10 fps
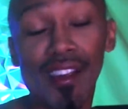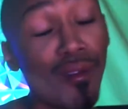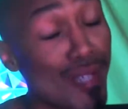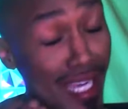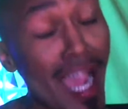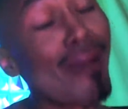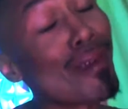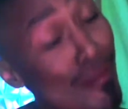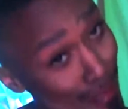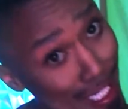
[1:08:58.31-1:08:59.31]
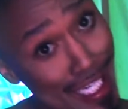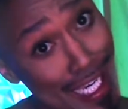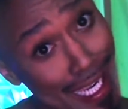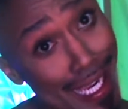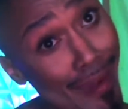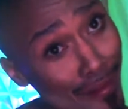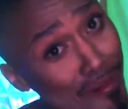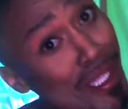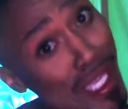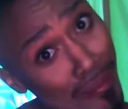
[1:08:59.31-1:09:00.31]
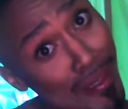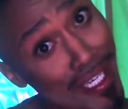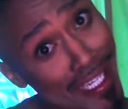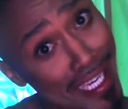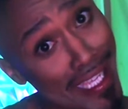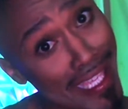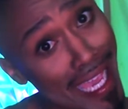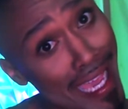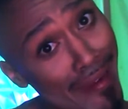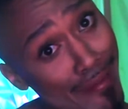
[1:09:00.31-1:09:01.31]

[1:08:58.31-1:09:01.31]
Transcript: which I would appreciate. I would really appreciate that.